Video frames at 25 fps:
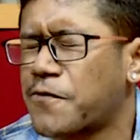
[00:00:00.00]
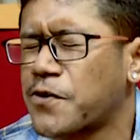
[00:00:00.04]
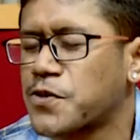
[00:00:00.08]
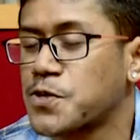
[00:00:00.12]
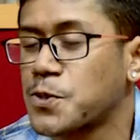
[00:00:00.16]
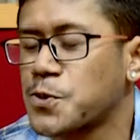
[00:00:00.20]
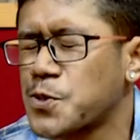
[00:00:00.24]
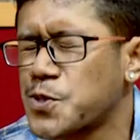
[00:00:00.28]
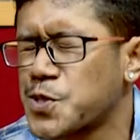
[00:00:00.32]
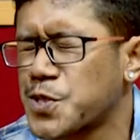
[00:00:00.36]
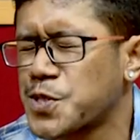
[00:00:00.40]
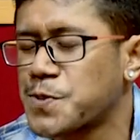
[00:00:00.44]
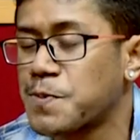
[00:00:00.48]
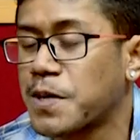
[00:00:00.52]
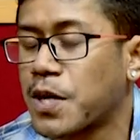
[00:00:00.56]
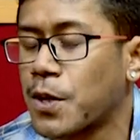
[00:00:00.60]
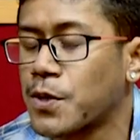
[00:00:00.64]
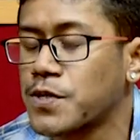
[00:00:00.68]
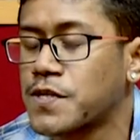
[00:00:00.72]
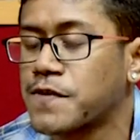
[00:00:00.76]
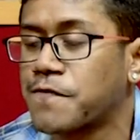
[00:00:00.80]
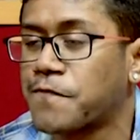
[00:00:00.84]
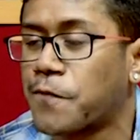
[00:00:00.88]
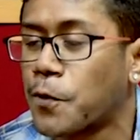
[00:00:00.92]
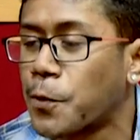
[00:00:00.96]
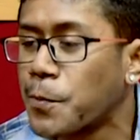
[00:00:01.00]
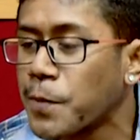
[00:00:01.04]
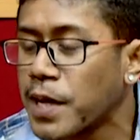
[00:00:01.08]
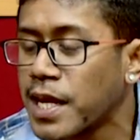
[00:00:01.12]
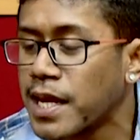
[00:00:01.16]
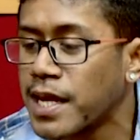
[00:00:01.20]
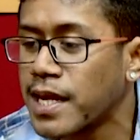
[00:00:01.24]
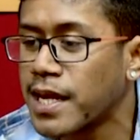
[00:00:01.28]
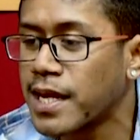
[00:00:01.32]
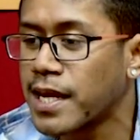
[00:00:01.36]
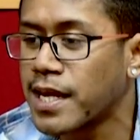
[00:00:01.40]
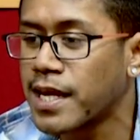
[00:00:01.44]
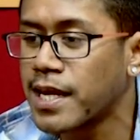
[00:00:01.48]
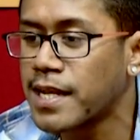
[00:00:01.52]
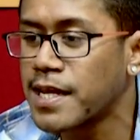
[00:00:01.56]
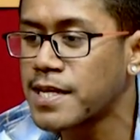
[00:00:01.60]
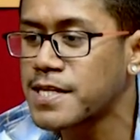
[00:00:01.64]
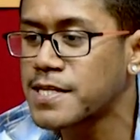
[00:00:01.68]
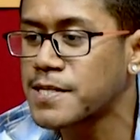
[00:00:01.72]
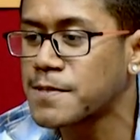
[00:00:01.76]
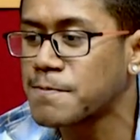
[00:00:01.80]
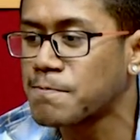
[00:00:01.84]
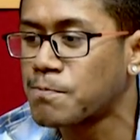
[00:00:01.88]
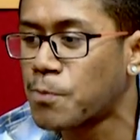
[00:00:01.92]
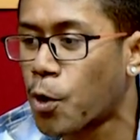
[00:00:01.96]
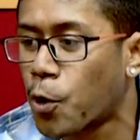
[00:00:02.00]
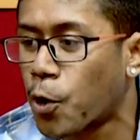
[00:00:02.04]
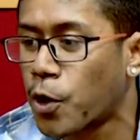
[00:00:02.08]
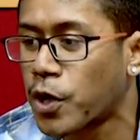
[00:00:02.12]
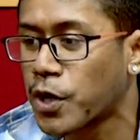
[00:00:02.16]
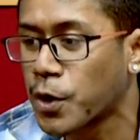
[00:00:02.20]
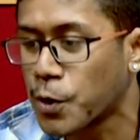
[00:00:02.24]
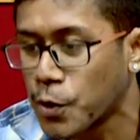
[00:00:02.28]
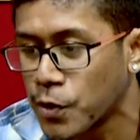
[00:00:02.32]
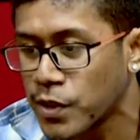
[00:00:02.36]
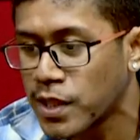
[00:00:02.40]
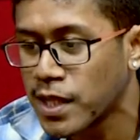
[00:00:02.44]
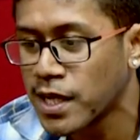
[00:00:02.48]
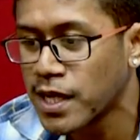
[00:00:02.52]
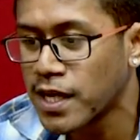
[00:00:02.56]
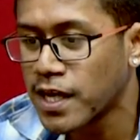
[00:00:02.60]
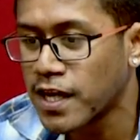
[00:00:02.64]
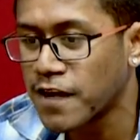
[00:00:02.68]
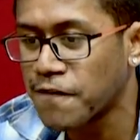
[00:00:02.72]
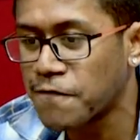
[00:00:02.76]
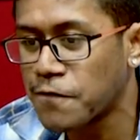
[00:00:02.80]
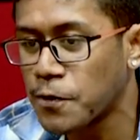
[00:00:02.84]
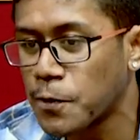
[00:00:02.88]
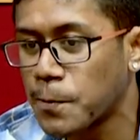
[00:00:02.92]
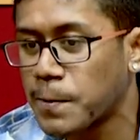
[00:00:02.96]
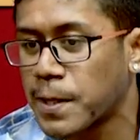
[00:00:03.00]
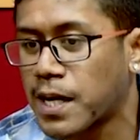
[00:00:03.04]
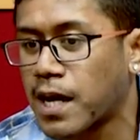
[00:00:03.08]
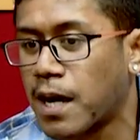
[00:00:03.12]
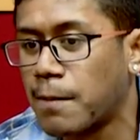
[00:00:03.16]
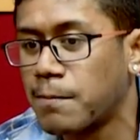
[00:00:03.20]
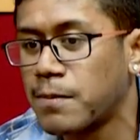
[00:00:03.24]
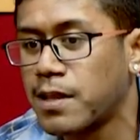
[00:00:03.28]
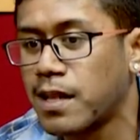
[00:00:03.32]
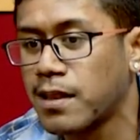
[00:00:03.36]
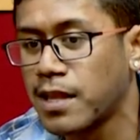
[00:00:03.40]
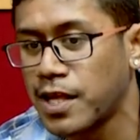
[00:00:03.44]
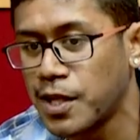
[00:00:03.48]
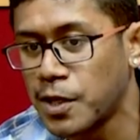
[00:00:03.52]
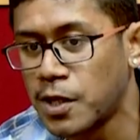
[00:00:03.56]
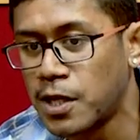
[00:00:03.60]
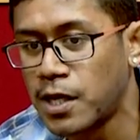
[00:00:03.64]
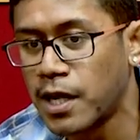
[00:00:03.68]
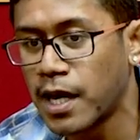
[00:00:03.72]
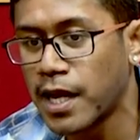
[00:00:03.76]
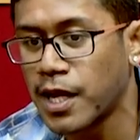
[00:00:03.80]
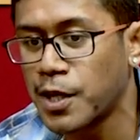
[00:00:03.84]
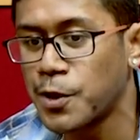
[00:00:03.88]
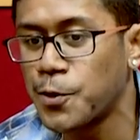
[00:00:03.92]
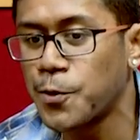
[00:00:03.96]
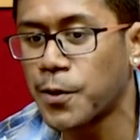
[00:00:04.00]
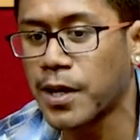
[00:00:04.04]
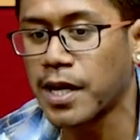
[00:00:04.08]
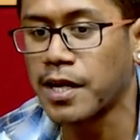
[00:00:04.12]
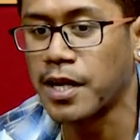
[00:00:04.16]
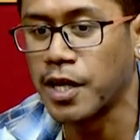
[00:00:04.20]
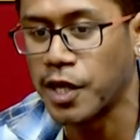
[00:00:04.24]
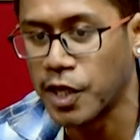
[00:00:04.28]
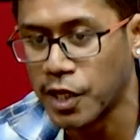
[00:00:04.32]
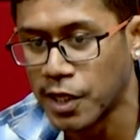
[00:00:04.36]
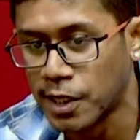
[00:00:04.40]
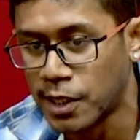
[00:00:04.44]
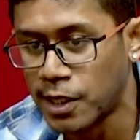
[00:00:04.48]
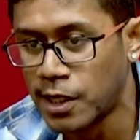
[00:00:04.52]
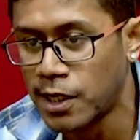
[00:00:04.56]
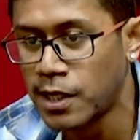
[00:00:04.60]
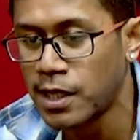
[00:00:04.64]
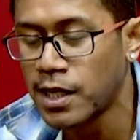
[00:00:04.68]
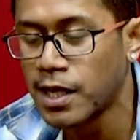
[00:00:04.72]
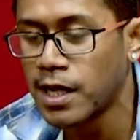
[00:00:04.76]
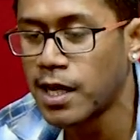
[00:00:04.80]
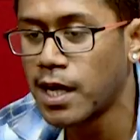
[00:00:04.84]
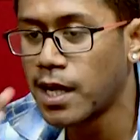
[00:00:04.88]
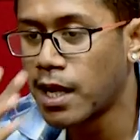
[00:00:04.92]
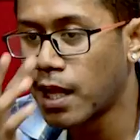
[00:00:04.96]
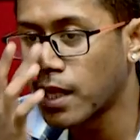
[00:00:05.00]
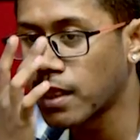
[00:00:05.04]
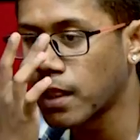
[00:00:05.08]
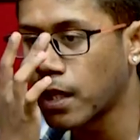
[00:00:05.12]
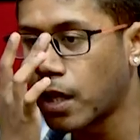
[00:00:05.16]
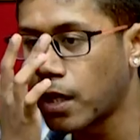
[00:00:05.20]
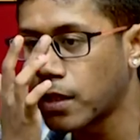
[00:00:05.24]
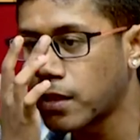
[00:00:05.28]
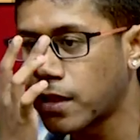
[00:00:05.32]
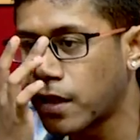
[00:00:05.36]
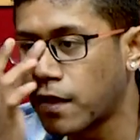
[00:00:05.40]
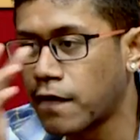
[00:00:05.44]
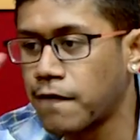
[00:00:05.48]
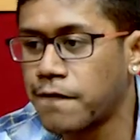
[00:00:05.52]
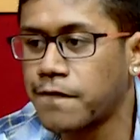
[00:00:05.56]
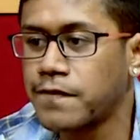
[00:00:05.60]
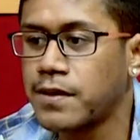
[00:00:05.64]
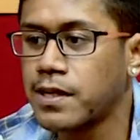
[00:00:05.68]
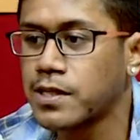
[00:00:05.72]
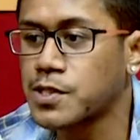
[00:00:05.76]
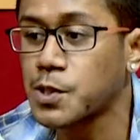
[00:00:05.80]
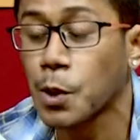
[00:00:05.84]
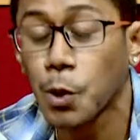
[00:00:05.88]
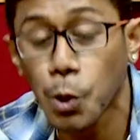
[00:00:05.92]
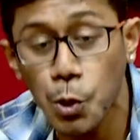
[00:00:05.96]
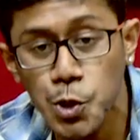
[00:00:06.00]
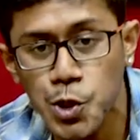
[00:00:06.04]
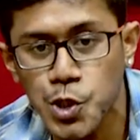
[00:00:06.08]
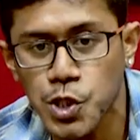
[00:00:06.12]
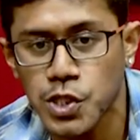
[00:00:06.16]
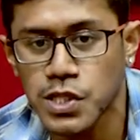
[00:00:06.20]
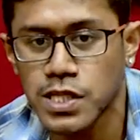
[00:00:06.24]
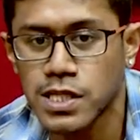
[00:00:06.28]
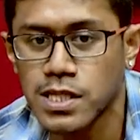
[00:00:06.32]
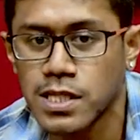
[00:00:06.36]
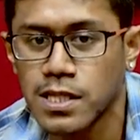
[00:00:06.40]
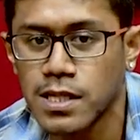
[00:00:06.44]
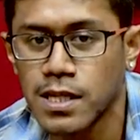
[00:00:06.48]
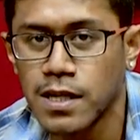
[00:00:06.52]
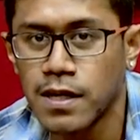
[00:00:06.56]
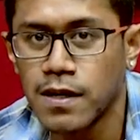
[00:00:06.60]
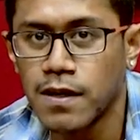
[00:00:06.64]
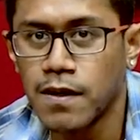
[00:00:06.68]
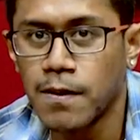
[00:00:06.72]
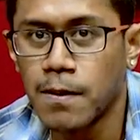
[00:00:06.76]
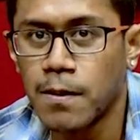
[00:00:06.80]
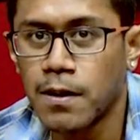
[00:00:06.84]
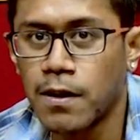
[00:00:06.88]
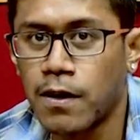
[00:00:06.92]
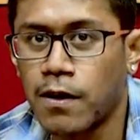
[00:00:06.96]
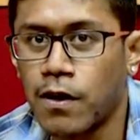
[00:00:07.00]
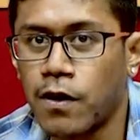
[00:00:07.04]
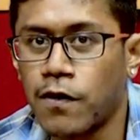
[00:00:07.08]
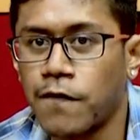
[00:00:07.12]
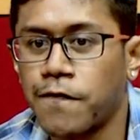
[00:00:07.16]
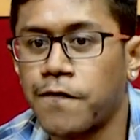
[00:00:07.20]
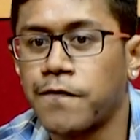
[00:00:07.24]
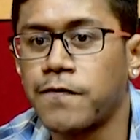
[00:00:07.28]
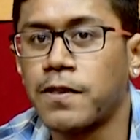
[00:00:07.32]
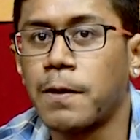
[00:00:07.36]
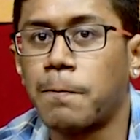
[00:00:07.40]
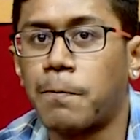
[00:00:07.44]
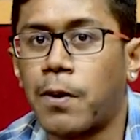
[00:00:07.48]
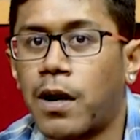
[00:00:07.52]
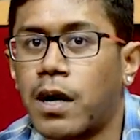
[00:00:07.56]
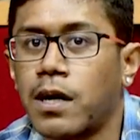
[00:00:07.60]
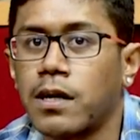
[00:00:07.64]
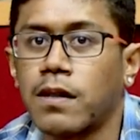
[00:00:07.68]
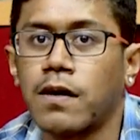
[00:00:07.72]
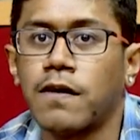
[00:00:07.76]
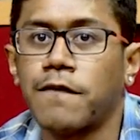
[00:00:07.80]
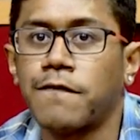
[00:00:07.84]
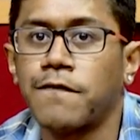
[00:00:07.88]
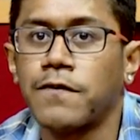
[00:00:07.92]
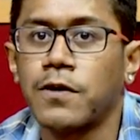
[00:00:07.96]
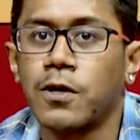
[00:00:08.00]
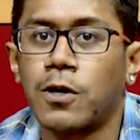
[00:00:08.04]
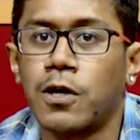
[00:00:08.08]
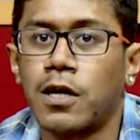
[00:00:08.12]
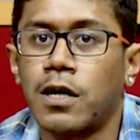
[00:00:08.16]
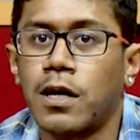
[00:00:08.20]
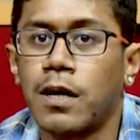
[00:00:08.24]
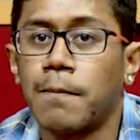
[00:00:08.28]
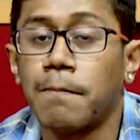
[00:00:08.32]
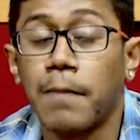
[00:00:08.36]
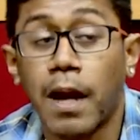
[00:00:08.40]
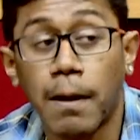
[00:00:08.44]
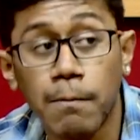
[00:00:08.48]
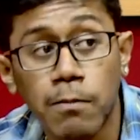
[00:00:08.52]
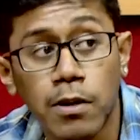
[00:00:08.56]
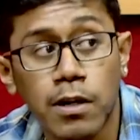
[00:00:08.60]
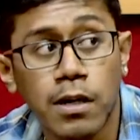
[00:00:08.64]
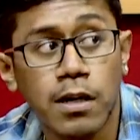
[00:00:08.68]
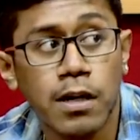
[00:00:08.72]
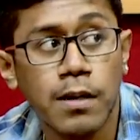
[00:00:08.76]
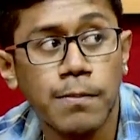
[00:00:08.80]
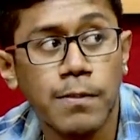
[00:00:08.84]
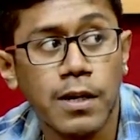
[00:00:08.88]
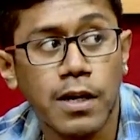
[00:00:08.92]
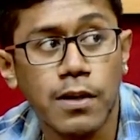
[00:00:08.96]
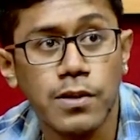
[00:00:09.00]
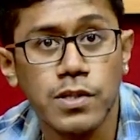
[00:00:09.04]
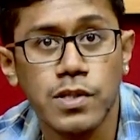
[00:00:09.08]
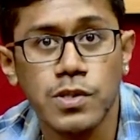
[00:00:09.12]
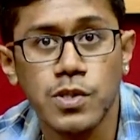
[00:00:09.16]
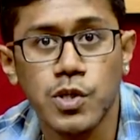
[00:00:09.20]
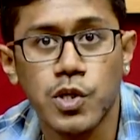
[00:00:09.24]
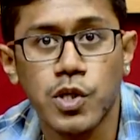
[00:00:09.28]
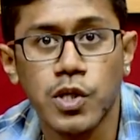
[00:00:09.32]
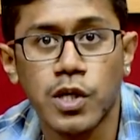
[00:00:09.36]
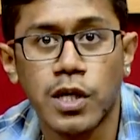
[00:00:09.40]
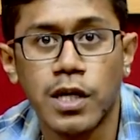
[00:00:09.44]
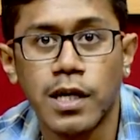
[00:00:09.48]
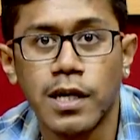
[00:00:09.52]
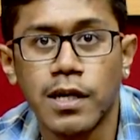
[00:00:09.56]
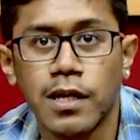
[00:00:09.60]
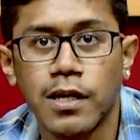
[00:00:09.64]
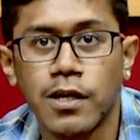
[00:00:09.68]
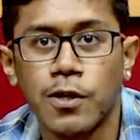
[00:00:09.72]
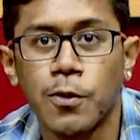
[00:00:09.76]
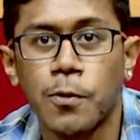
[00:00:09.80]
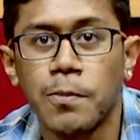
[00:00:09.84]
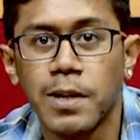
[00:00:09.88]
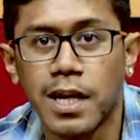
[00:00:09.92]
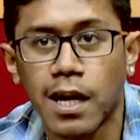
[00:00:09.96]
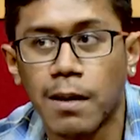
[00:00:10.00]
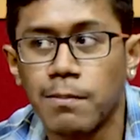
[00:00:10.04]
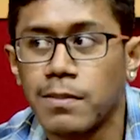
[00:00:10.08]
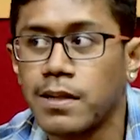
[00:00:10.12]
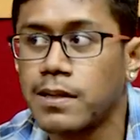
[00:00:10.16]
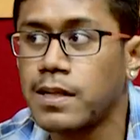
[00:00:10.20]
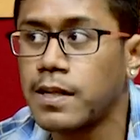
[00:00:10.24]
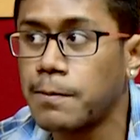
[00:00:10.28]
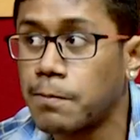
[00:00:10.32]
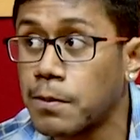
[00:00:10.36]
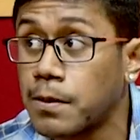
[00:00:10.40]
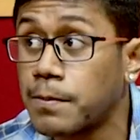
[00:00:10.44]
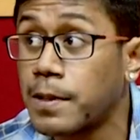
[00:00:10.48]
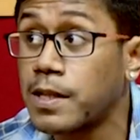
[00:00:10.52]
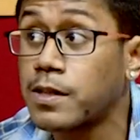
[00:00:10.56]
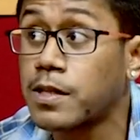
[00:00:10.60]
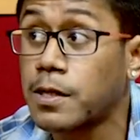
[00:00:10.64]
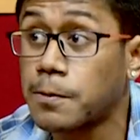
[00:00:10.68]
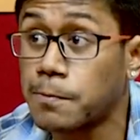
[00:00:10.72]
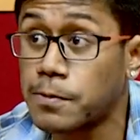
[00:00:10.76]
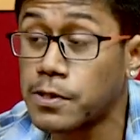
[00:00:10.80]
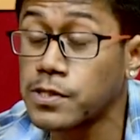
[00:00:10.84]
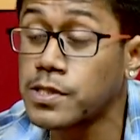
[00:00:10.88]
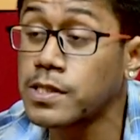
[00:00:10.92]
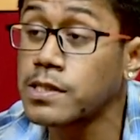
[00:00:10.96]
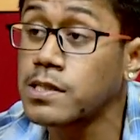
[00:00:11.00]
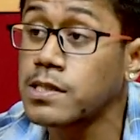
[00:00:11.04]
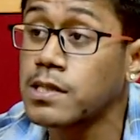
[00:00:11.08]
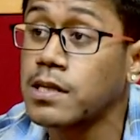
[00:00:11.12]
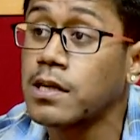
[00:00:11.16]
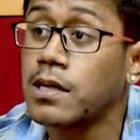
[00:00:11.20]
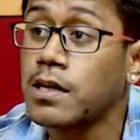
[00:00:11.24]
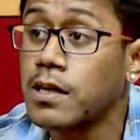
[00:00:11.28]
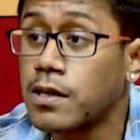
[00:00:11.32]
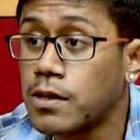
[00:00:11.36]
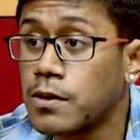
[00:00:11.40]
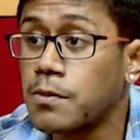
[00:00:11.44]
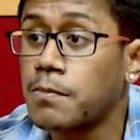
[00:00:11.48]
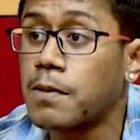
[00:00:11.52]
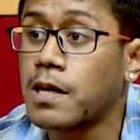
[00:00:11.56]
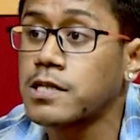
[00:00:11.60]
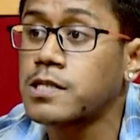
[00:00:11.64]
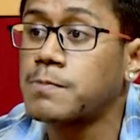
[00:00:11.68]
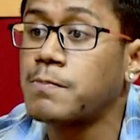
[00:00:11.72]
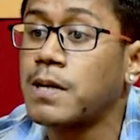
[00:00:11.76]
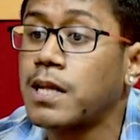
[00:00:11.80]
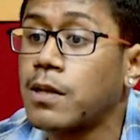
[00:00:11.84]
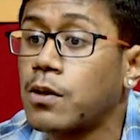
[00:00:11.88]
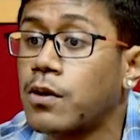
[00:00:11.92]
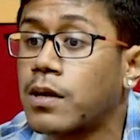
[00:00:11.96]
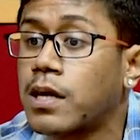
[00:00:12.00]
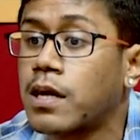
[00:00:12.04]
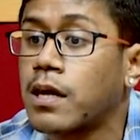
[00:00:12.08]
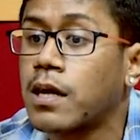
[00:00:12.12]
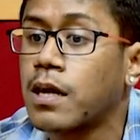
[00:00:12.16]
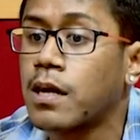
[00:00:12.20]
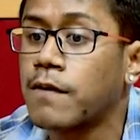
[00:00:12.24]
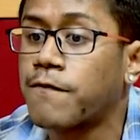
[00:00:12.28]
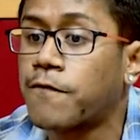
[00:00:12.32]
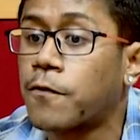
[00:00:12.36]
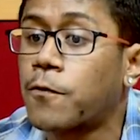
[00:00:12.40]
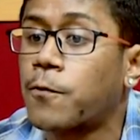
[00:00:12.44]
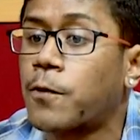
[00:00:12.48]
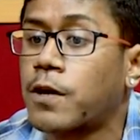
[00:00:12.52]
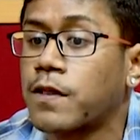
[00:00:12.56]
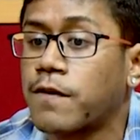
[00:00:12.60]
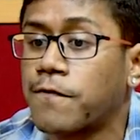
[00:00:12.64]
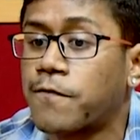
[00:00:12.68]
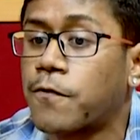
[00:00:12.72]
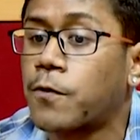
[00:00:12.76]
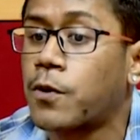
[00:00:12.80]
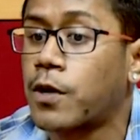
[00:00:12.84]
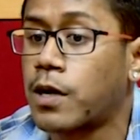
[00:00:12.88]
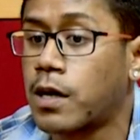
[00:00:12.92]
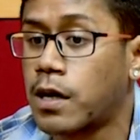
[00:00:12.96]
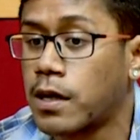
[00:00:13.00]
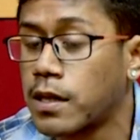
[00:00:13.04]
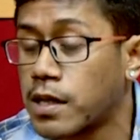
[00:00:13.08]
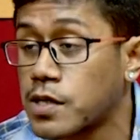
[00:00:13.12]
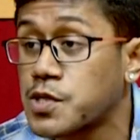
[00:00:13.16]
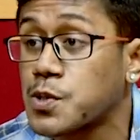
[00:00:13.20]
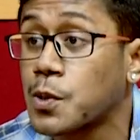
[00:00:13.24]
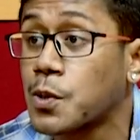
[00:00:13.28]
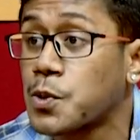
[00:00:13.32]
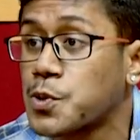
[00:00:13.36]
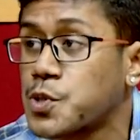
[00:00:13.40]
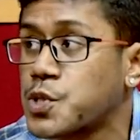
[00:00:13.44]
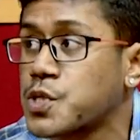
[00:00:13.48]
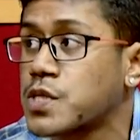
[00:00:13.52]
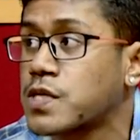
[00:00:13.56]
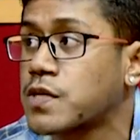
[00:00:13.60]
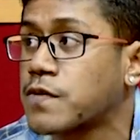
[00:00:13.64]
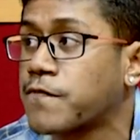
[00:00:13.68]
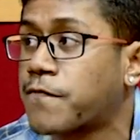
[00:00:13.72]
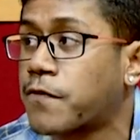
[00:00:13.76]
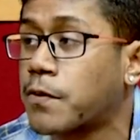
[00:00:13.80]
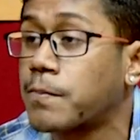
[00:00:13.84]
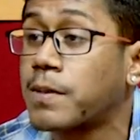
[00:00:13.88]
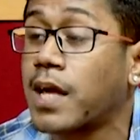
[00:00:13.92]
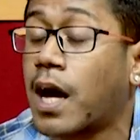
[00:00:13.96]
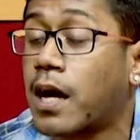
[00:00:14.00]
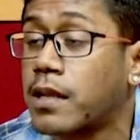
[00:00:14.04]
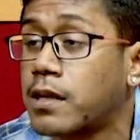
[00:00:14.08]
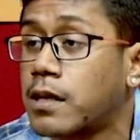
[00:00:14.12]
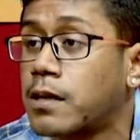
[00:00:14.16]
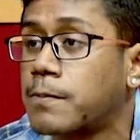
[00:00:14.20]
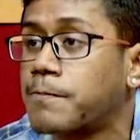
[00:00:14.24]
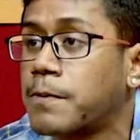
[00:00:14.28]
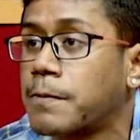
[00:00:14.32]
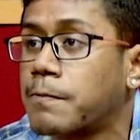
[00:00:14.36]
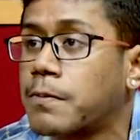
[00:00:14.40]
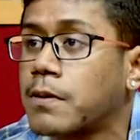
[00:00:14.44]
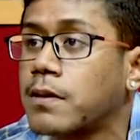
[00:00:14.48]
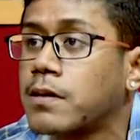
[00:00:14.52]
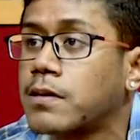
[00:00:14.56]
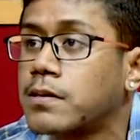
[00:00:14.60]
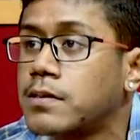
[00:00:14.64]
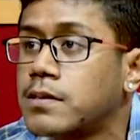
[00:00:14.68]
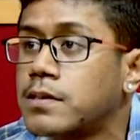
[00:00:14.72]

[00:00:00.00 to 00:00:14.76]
resolutions, because for me it is more good if you become the leader and you can hear a lot of the solutions of the part of your member. Because in here you become the diplomat persons, you must be looking forward for the solutions from the other people.